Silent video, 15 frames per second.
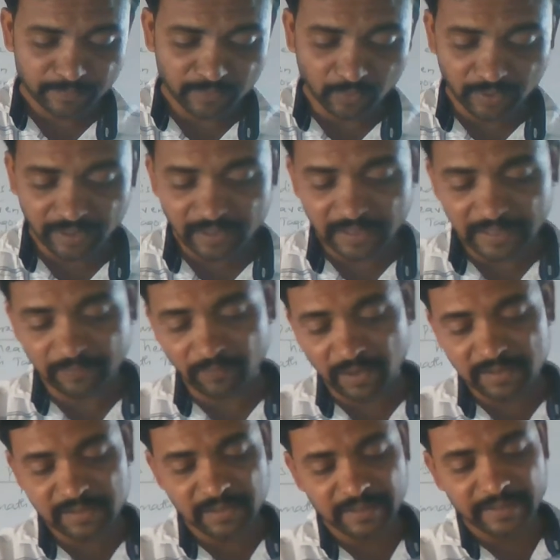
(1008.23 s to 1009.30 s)
Okay, and
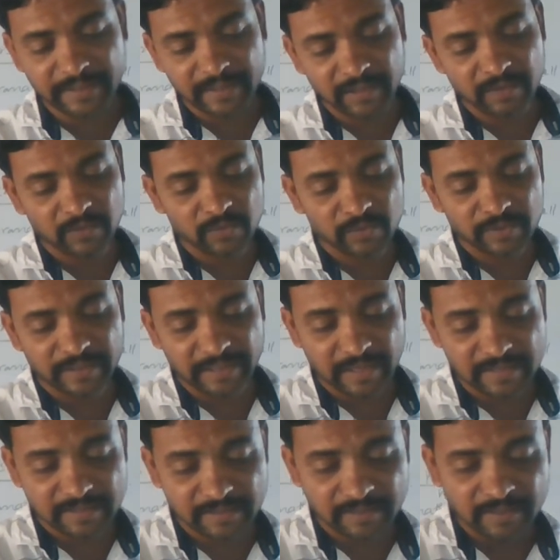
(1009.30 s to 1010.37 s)
was taken to
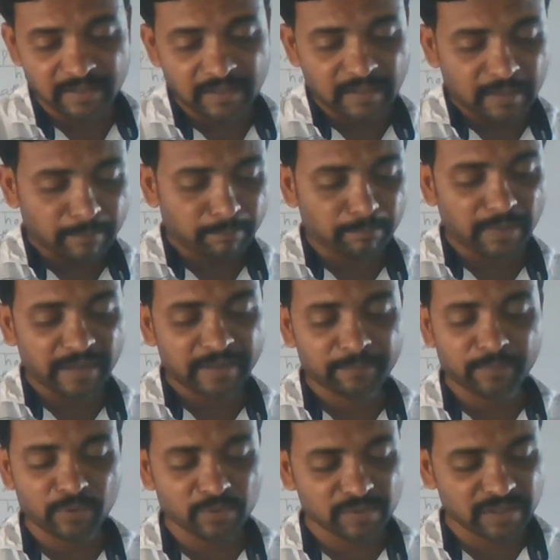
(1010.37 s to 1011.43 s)
task by
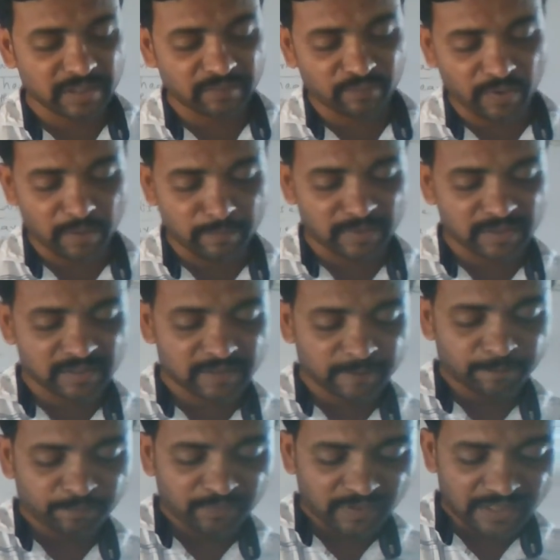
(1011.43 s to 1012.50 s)
busy farmers.
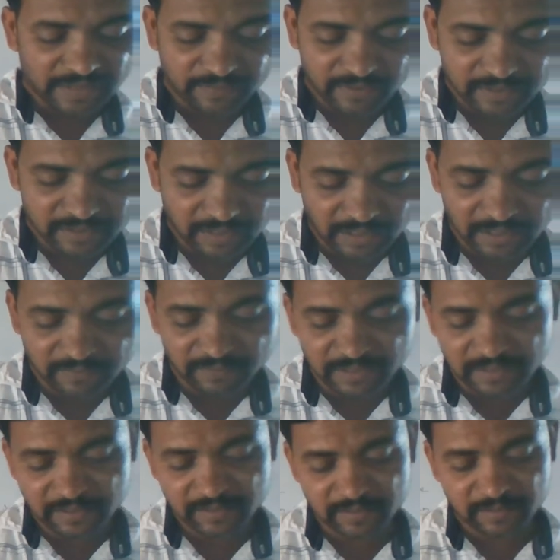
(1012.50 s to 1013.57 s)
He was
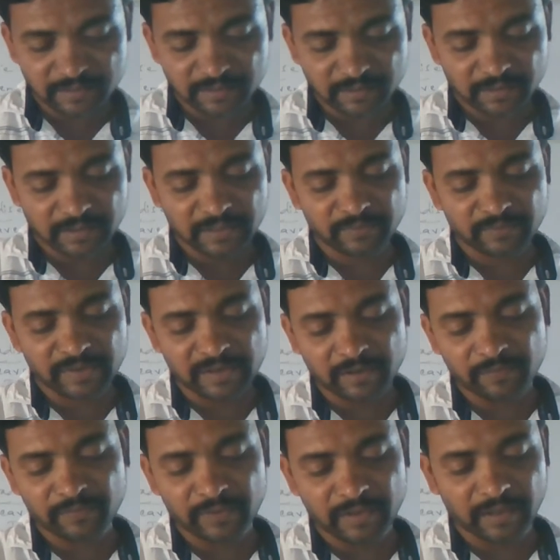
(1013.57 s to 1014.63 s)
always in the way
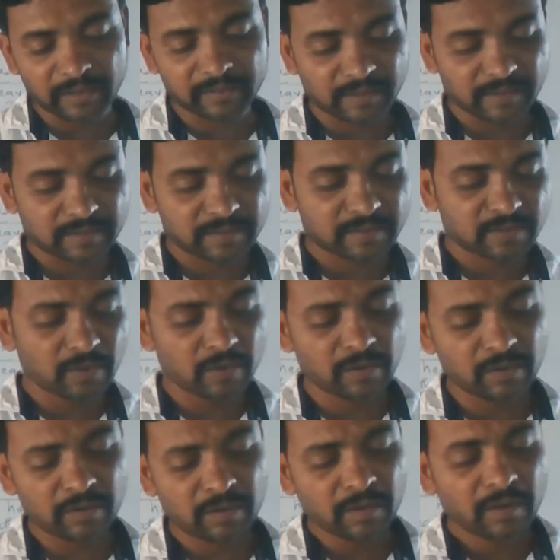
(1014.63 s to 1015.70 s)
of others.
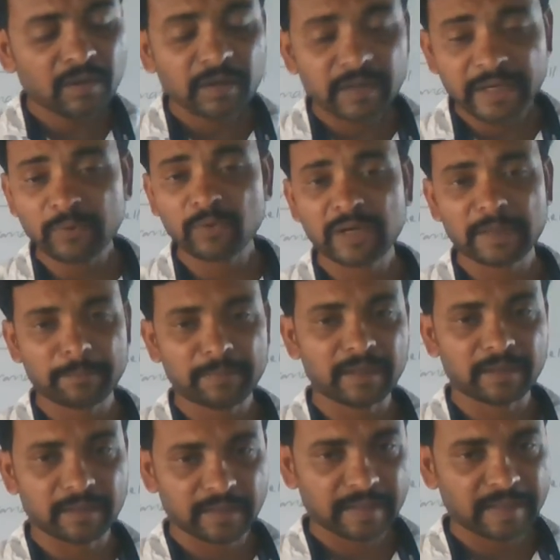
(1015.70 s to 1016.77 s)
So,
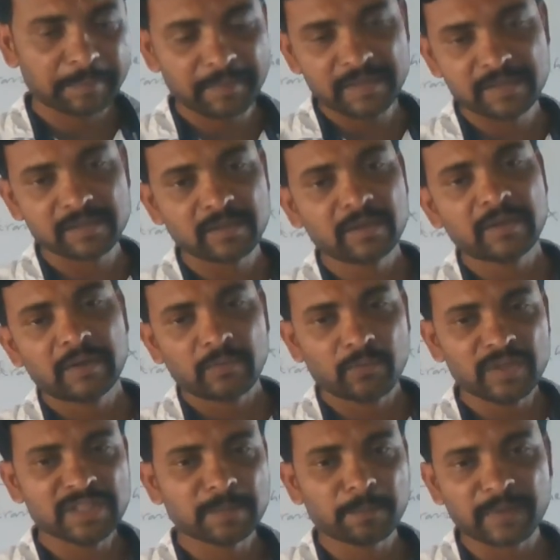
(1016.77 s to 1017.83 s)
newcomer, it means
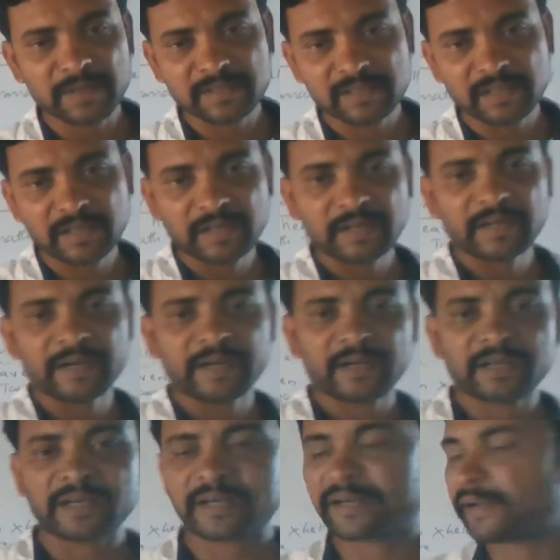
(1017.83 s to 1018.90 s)
which person
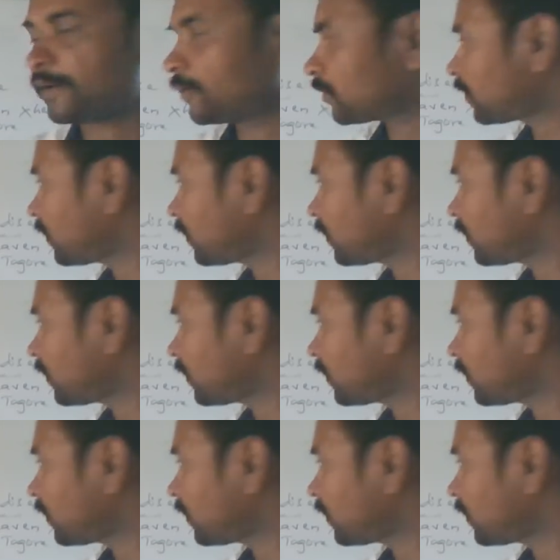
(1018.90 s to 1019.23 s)
enter into